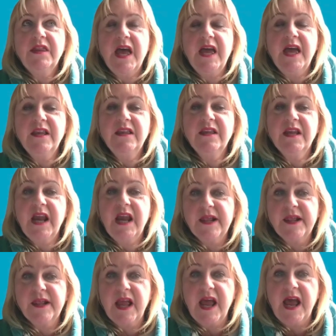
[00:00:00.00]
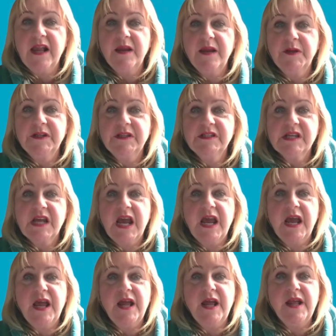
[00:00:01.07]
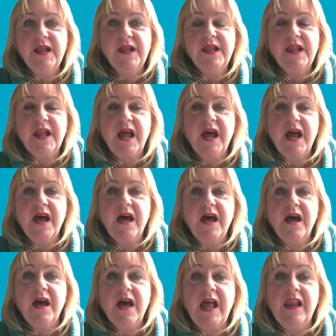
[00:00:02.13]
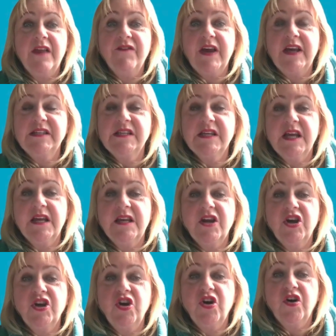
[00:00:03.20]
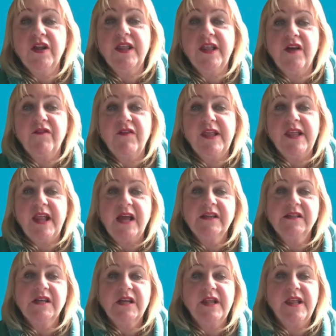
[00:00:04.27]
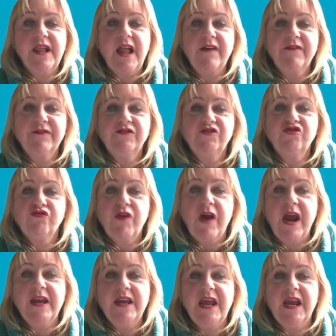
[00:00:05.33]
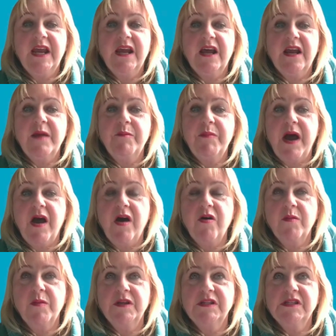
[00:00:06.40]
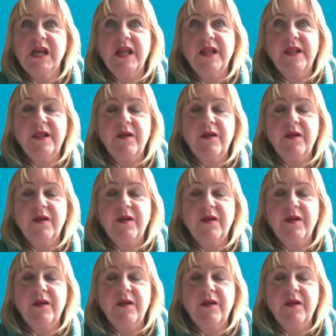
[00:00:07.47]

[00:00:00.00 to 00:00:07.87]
Then the next element is elevating your service standards. Staff training and empowerment